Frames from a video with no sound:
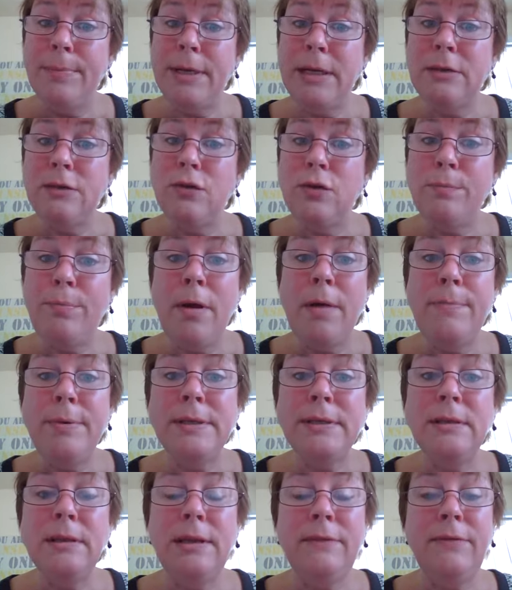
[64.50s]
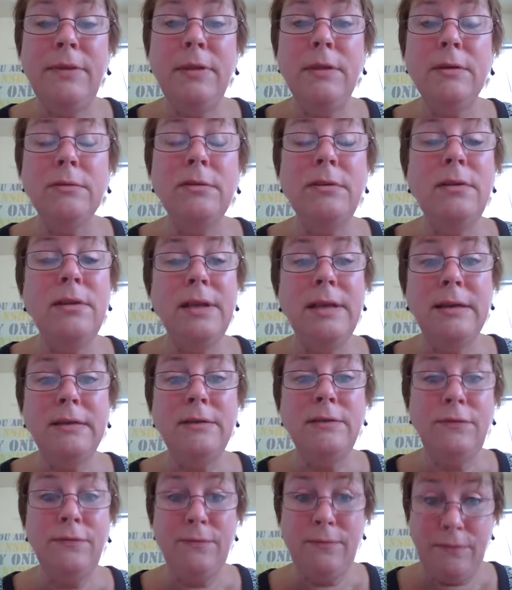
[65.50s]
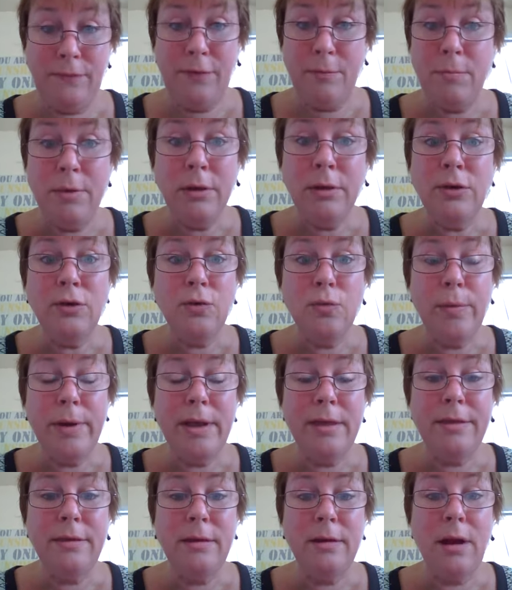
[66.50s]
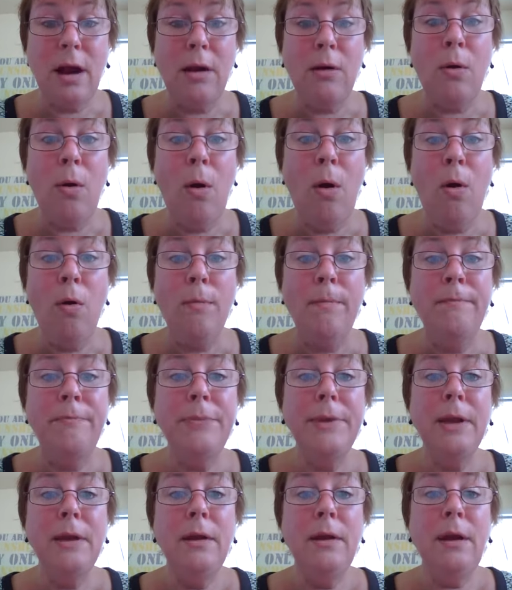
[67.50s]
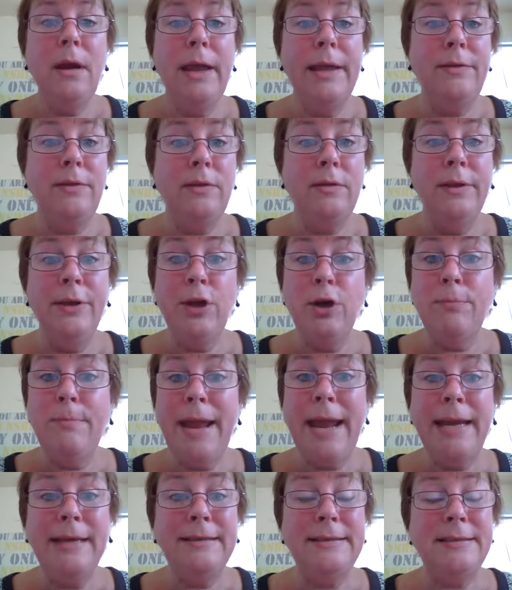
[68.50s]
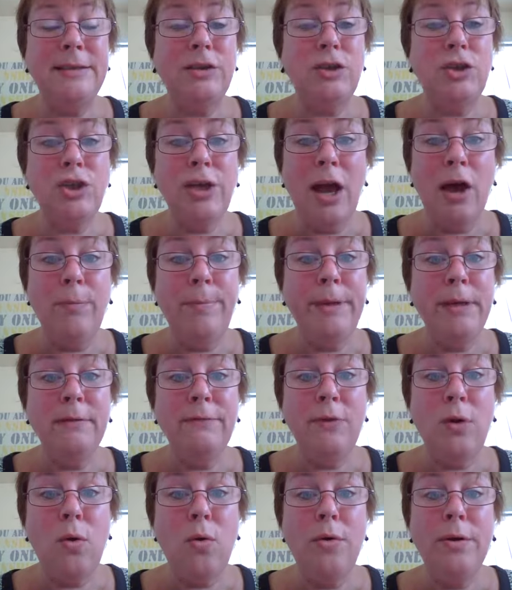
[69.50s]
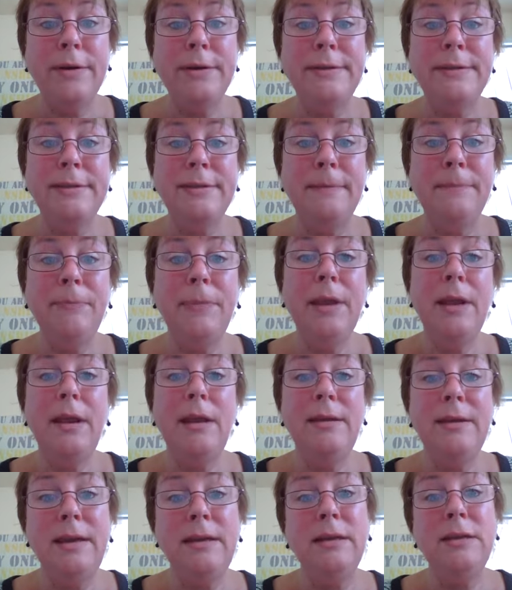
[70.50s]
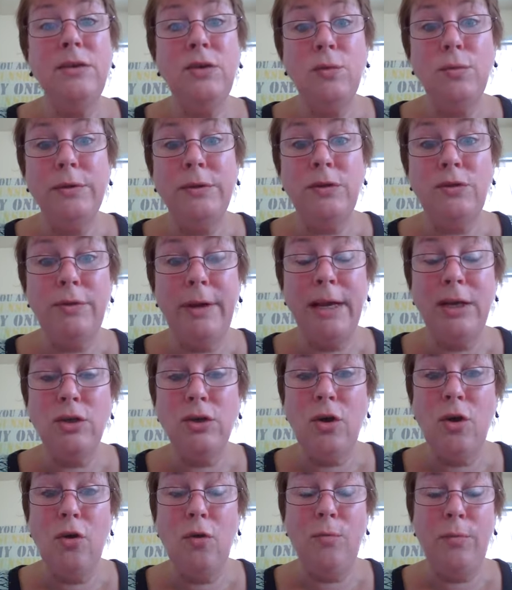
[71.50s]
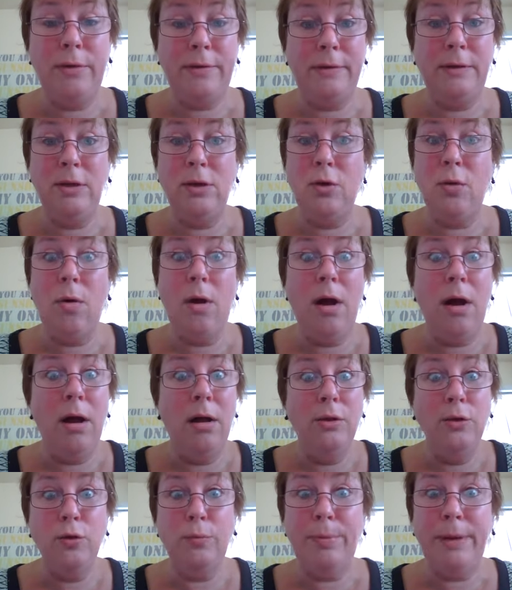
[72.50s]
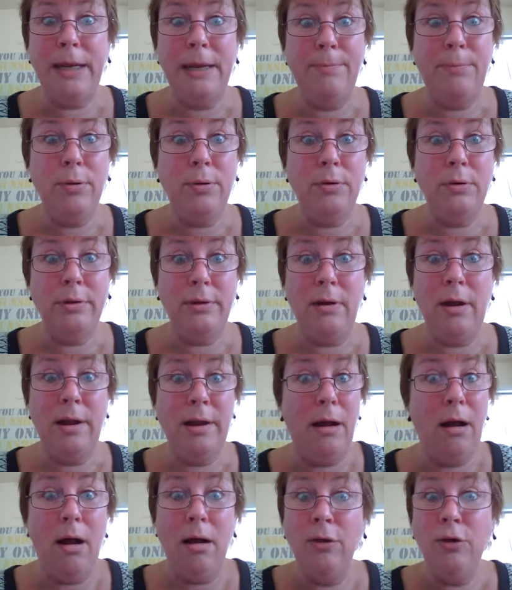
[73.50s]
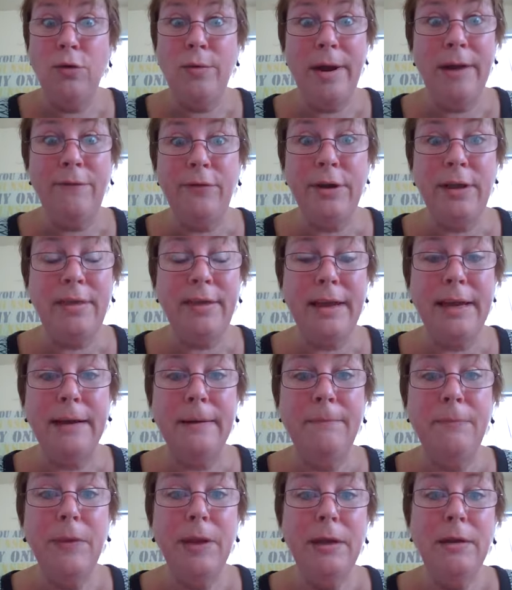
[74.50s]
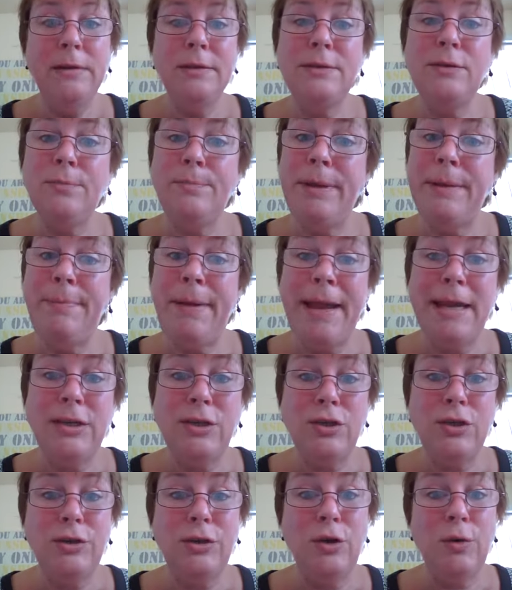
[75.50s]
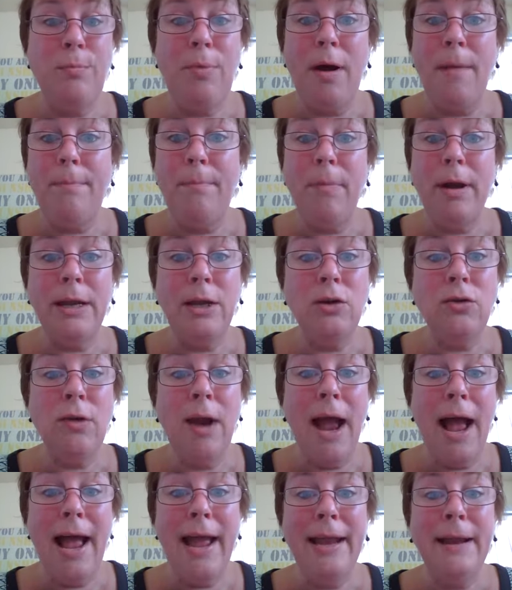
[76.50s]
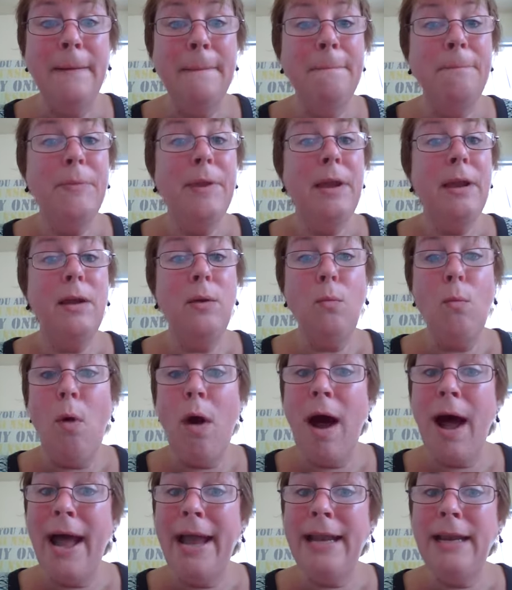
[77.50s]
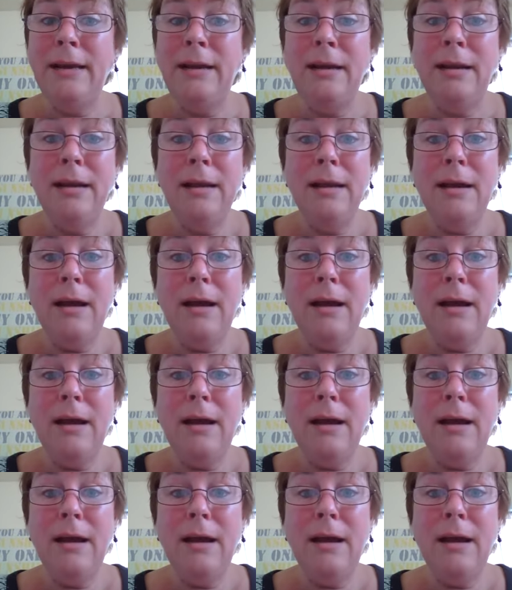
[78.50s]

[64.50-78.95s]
because your pup is leaving the only thing he's familiar with in our home, and litter mates and Shelby, of course, and then into a strange home with, you know, all new people and all new everything. So be patient. Your pup might cry and whine.